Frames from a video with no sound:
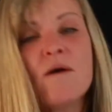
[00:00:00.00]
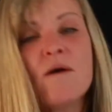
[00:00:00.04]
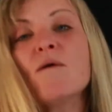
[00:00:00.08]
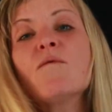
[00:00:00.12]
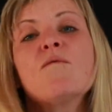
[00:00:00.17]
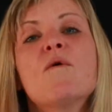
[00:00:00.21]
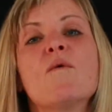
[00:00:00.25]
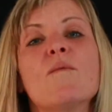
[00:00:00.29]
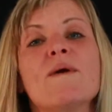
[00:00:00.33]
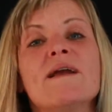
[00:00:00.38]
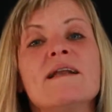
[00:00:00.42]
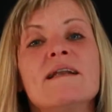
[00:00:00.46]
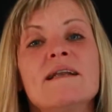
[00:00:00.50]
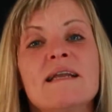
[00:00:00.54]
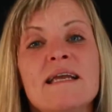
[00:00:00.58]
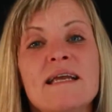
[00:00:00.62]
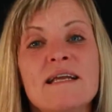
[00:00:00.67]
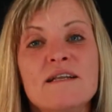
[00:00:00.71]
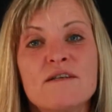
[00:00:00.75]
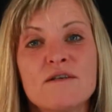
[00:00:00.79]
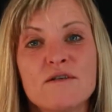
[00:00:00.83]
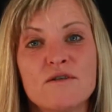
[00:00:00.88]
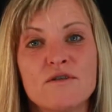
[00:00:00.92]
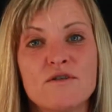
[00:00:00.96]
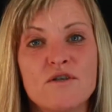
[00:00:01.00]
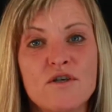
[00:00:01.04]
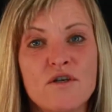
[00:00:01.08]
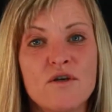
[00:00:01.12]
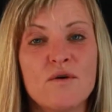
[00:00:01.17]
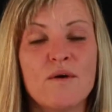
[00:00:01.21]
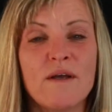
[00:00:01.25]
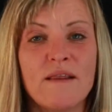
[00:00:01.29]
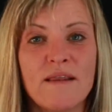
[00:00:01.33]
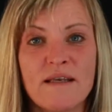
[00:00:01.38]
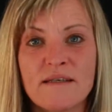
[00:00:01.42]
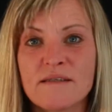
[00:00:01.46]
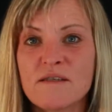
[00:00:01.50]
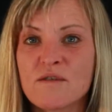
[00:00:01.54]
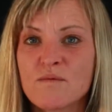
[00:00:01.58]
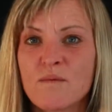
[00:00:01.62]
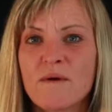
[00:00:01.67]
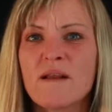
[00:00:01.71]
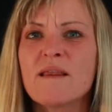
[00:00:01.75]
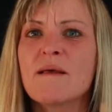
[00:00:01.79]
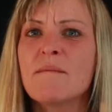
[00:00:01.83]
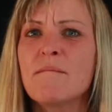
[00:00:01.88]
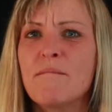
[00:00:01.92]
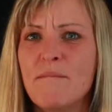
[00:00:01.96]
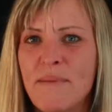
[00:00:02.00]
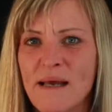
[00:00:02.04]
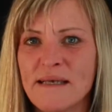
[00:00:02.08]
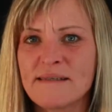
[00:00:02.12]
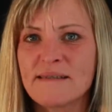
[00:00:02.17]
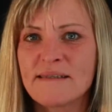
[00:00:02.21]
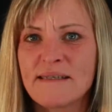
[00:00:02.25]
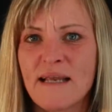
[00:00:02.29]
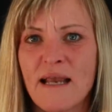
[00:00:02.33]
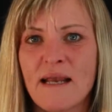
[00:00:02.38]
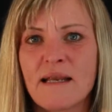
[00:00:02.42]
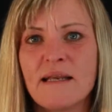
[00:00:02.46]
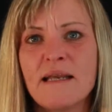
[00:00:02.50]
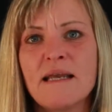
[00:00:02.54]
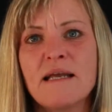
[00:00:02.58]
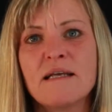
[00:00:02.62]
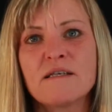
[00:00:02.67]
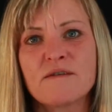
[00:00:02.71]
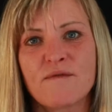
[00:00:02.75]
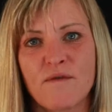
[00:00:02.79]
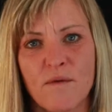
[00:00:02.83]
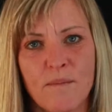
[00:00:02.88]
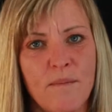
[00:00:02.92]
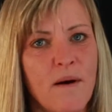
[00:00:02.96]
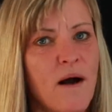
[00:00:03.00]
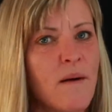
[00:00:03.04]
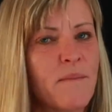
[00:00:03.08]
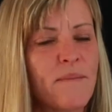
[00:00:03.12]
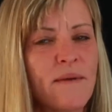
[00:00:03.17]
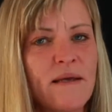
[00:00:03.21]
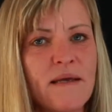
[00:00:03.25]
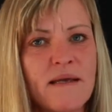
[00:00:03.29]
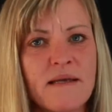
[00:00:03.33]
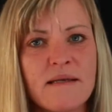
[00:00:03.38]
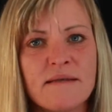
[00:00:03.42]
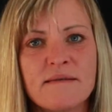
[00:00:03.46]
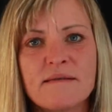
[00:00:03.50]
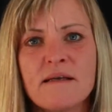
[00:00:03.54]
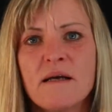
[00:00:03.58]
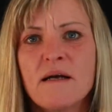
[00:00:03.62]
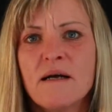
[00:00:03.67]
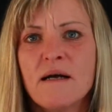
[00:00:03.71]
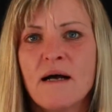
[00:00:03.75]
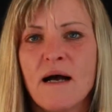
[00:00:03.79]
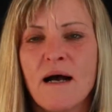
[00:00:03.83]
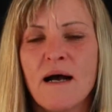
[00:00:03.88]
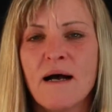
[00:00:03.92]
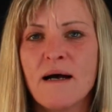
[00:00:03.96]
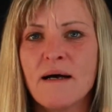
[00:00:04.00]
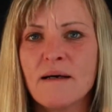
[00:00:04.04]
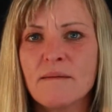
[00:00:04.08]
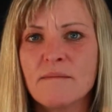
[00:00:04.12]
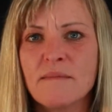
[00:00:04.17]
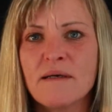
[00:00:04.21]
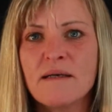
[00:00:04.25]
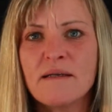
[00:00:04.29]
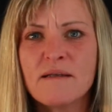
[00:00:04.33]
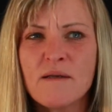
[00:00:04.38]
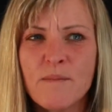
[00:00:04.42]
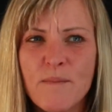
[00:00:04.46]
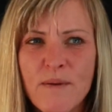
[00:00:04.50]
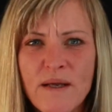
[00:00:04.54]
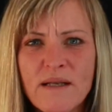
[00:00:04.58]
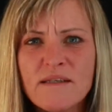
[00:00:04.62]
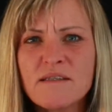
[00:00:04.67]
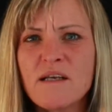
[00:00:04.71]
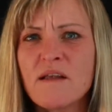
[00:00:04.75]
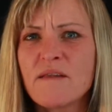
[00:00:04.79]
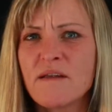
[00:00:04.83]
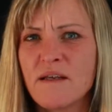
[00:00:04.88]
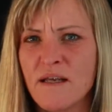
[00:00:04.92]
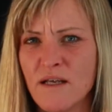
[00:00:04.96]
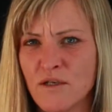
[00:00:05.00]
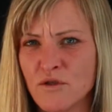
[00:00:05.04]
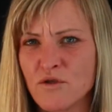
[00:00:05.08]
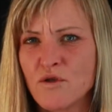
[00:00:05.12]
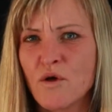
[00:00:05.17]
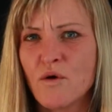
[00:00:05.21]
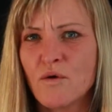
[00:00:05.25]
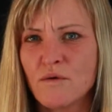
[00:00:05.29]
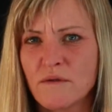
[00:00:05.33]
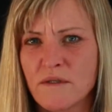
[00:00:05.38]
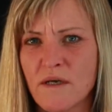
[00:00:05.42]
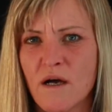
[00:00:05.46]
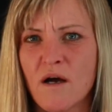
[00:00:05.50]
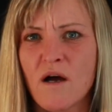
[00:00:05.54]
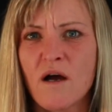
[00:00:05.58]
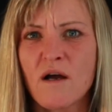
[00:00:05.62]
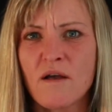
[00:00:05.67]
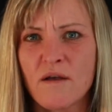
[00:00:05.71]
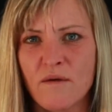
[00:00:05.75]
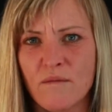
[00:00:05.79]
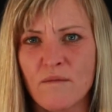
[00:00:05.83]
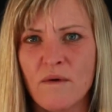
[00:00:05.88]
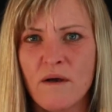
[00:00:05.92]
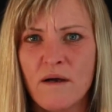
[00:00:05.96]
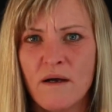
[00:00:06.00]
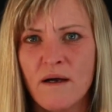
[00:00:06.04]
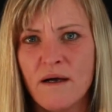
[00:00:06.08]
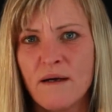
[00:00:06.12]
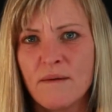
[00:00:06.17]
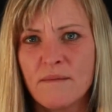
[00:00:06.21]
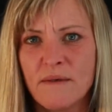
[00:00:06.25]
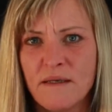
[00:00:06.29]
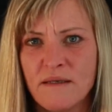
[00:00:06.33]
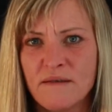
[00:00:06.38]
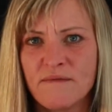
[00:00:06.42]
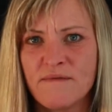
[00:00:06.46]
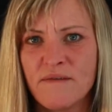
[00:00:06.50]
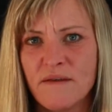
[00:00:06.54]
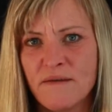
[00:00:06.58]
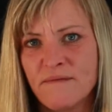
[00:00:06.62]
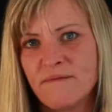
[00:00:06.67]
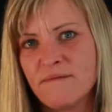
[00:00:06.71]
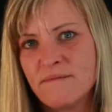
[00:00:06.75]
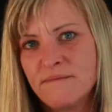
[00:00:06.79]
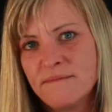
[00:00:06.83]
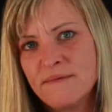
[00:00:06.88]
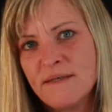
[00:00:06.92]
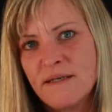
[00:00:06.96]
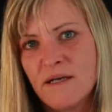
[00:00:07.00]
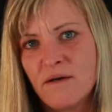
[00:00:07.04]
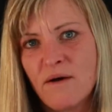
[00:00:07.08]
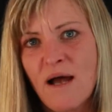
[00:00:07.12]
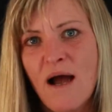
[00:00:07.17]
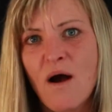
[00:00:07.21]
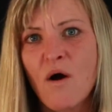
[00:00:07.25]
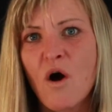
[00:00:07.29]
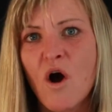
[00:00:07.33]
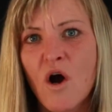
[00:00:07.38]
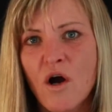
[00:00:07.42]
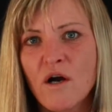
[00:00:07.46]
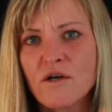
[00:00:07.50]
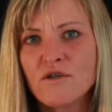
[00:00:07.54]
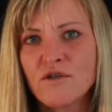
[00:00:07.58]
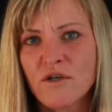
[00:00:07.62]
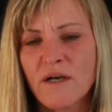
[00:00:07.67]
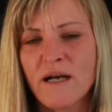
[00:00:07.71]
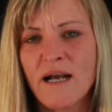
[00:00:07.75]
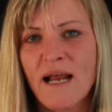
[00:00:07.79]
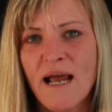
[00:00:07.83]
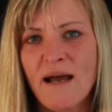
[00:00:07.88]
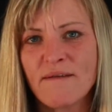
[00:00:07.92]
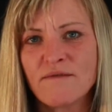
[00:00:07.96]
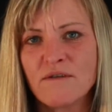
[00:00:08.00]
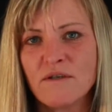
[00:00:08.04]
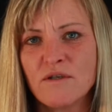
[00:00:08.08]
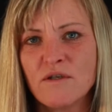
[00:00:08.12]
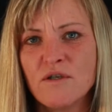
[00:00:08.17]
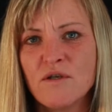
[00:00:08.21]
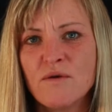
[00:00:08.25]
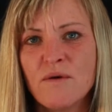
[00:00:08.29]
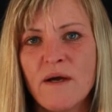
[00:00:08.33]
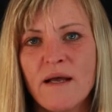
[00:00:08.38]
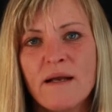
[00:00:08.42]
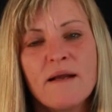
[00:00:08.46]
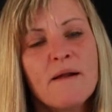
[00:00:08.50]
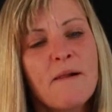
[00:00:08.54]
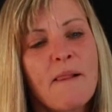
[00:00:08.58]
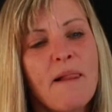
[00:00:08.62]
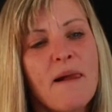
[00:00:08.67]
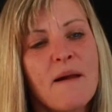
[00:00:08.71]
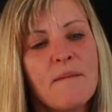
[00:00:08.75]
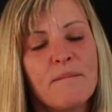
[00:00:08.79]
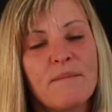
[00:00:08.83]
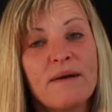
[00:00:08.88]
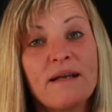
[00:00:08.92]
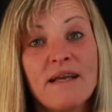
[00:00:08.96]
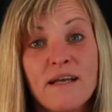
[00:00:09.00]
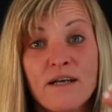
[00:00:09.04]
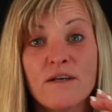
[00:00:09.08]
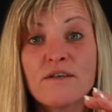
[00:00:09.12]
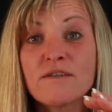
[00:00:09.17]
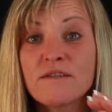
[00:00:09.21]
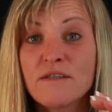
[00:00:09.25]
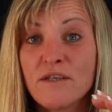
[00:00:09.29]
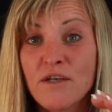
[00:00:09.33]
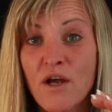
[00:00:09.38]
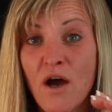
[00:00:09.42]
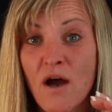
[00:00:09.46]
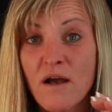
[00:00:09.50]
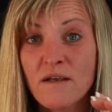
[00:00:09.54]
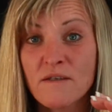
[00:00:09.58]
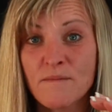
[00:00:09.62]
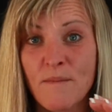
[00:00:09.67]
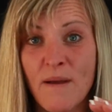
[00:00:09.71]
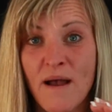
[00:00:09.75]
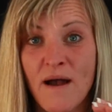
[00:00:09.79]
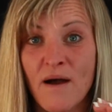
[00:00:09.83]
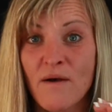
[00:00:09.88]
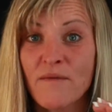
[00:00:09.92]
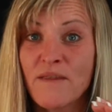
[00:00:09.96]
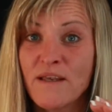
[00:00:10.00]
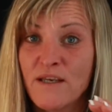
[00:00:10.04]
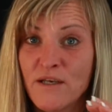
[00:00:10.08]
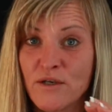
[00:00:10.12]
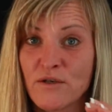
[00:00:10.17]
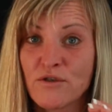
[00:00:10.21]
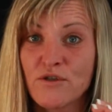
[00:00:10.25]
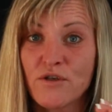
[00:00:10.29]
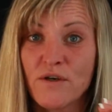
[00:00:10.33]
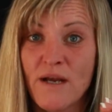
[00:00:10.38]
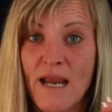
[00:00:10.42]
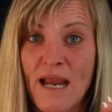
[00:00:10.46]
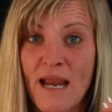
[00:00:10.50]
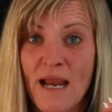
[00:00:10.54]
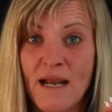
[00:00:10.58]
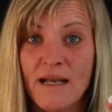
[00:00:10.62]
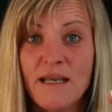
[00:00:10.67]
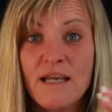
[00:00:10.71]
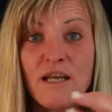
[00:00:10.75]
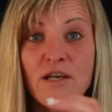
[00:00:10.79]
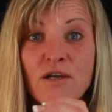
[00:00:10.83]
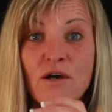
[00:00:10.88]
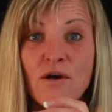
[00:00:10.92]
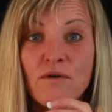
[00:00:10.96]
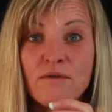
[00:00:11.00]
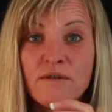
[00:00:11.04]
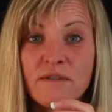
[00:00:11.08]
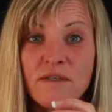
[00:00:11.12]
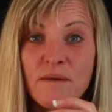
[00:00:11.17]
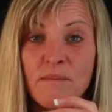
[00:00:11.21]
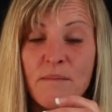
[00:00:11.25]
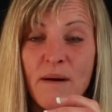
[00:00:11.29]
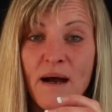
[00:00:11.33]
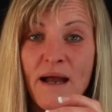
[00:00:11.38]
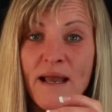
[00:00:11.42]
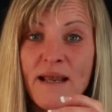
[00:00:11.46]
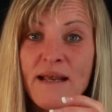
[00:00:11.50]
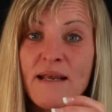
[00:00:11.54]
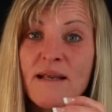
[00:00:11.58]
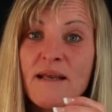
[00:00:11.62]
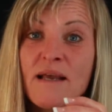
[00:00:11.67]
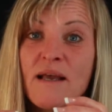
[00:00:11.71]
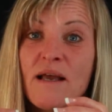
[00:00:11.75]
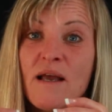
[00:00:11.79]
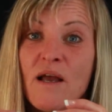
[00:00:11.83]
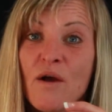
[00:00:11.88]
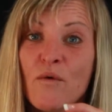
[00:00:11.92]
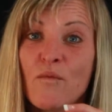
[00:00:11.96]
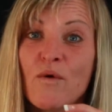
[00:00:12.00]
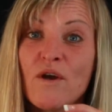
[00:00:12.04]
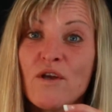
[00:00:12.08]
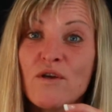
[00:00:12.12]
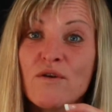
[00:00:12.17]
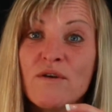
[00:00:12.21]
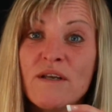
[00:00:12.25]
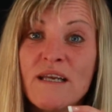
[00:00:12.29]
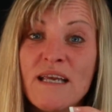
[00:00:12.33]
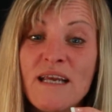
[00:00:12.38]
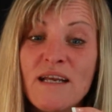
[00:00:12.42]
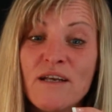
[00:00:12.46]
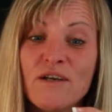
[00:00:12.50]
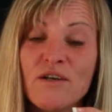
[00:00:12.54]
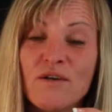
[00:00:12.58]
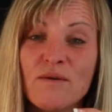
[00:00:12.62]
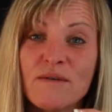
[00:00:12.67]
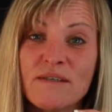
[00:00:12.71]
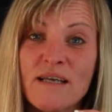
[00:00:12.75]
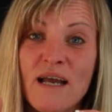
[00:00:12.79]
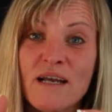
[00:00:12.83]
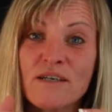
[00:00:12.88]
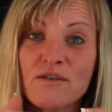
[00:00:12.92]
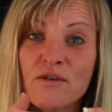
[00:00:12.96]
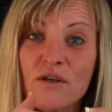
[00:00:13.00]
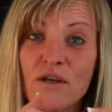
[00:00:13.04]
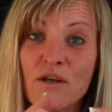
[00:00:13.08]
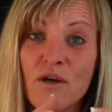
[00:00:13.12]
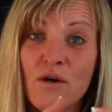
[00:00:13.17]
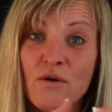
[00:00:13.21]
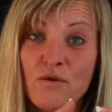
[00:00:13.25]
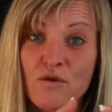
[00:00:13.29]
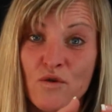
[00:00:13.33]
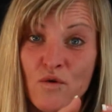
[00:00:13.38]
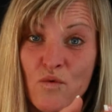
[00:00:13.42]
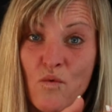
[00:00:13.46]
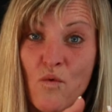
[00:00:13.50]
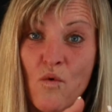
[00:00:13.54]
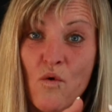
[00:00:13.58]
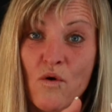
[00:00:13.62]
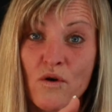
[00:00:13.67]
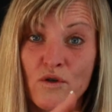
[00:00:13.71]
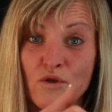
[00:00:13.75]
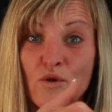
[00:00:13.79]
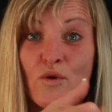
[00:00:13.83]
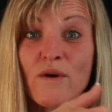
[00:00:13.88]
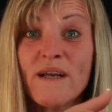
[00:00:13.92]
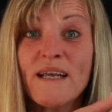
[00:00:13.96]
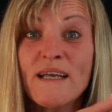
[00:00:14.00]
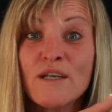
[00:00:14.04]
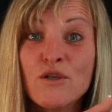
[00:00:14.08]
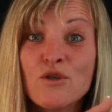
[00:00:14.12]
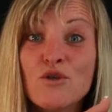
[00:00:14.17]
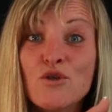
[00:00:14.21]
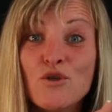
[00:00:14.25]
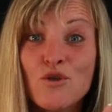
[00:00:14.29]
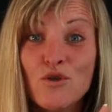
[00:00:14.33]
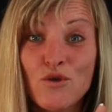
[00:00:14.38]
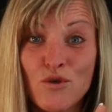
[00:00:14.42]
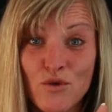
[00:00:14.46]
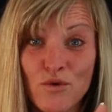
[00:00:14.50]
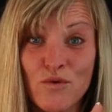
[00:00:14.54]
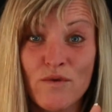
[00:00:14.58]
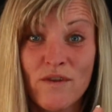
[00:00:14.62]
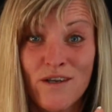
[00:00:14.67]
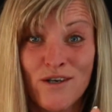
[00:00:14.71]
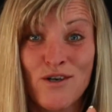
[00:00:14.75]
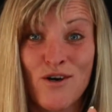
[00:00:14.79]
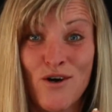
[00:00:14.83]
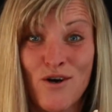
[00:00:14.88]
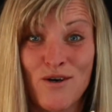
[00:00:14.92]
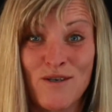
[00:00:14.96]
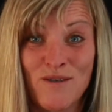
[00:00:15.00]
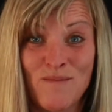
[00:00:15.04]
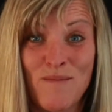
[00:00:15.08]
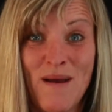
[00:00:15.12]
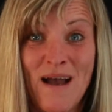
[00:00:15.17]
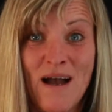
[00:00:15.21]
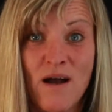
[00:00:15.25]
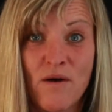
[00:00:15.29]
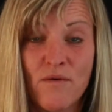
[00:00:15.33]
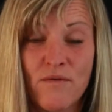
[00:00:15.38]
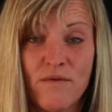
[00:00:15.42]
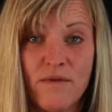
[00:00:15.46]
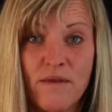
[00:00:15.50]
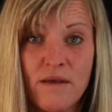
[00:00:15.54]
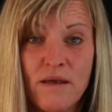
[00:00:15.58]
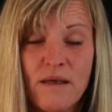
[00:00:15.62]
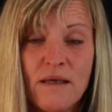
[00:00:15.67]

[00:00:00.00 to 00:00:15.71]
What we need to do, and this is one of the best techniques for puppies, it depends on the adult dog, if you know how hard you're going to have to do it. But here's the dog's mouth. Here's your hand. He goes to bite. What you need to do is actually go towards or into the dog's mouth.